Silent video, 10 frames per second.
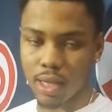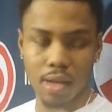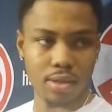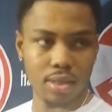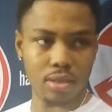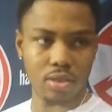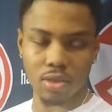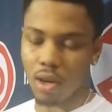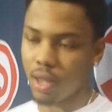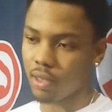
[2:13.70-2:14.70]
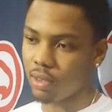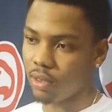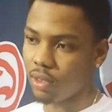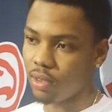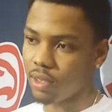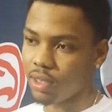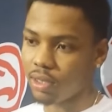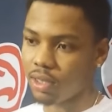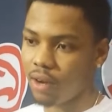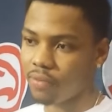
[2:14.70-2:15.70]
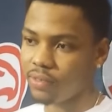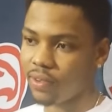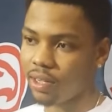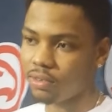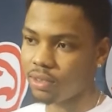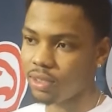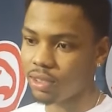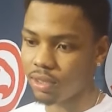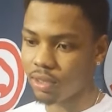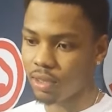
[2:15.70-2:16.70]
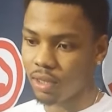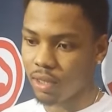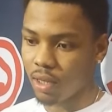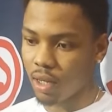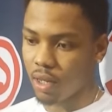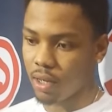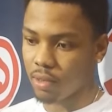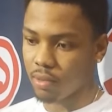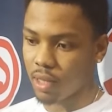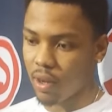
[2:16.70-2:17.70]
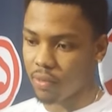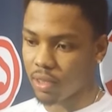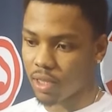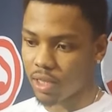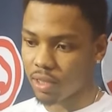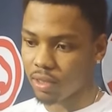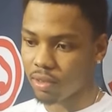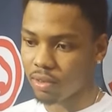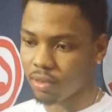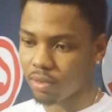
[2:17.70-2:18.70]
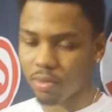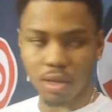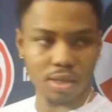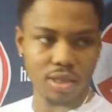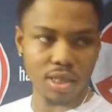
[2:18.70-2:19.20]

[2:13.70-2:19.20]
down, getting a start, in the Eastern Conference Finals against the Cavaliers and LeBron